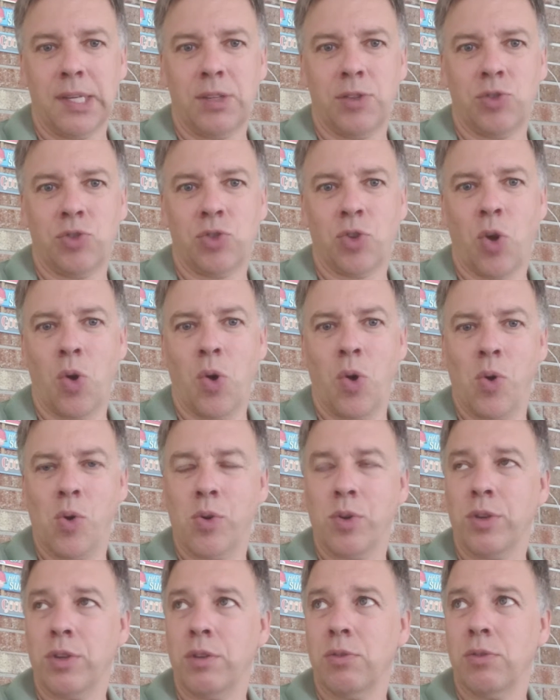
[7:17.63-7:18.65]
So,
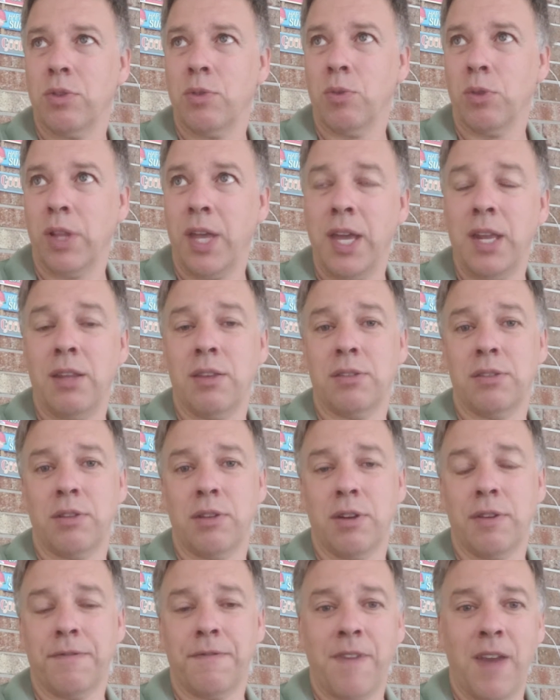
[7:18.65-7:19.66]
ladies,
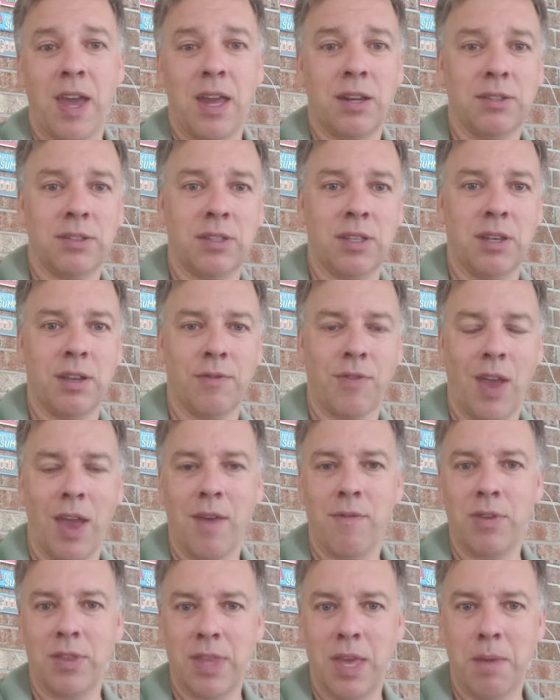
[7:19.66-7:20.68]
your fantasy of
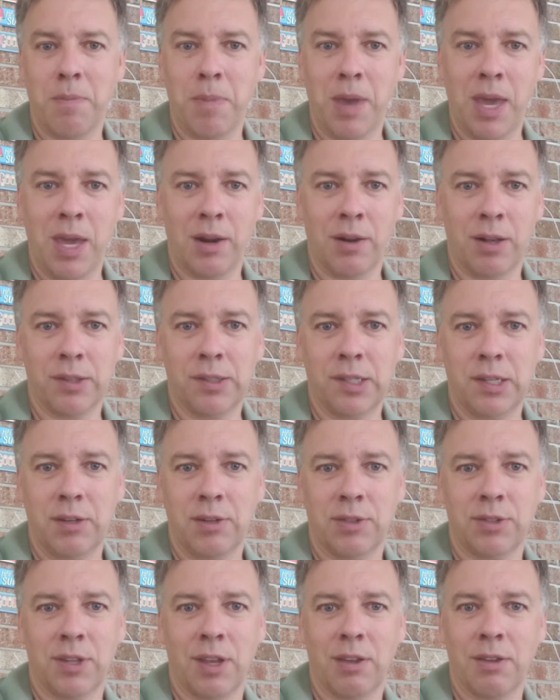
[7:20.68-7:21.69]
having that man all to
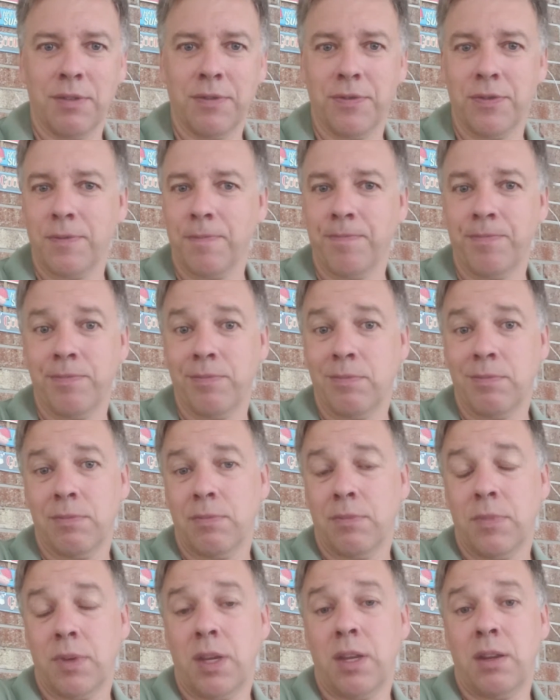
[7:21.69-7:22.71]
yourself,
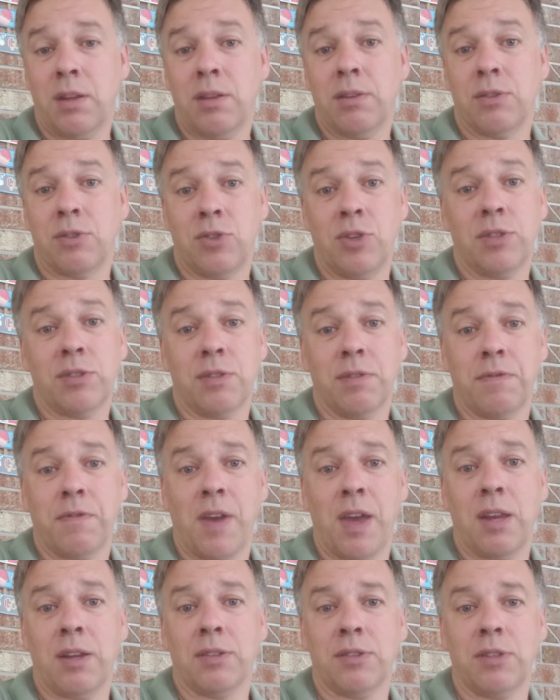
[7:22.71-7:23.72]
it is just a
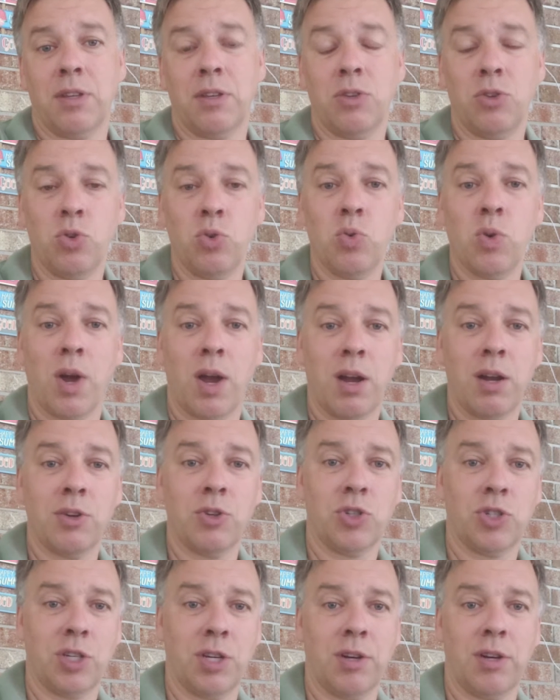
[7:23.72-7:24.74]
fantasy. You are
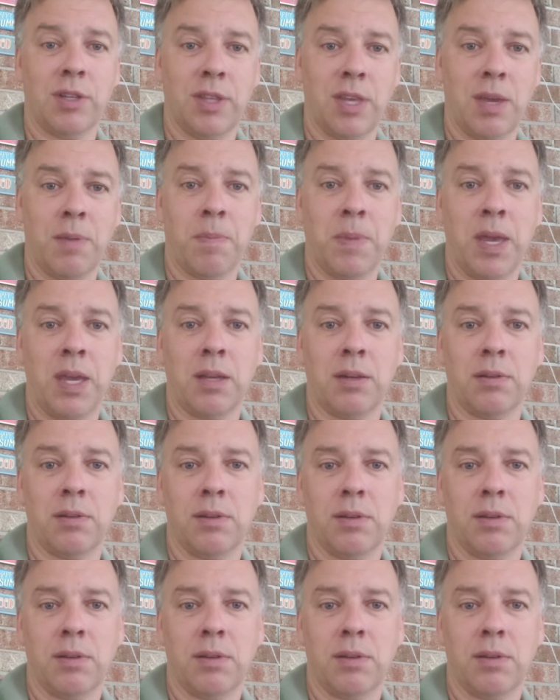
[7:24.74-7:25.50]
sharing that man.